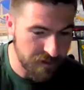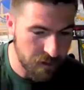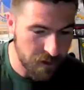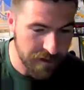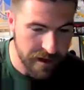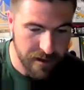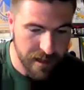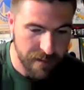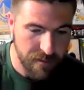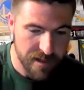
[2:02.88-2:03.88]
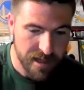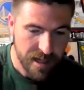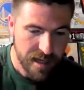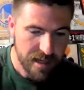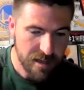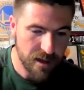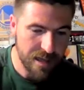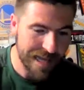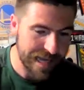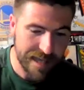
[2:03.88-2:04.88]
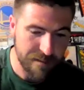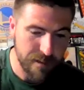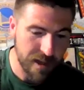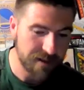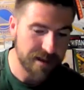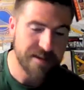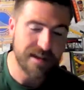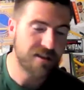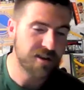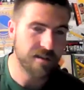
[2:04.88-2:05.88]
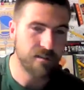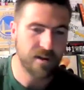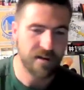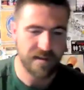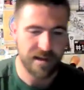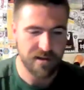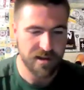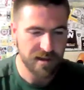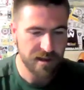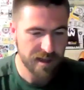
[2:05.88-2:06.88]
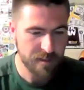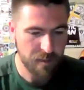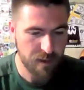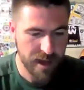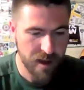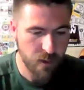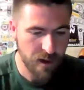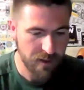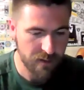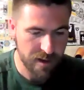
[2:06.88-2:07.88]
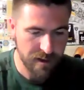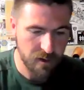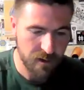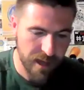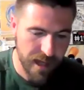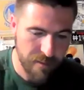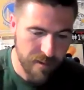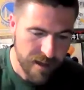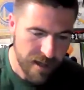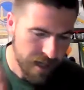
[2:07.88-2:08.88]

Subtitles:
to the whole entire game was liking Middleton's energy and Booker's energy. So it seemed to play out well throughout the whole game.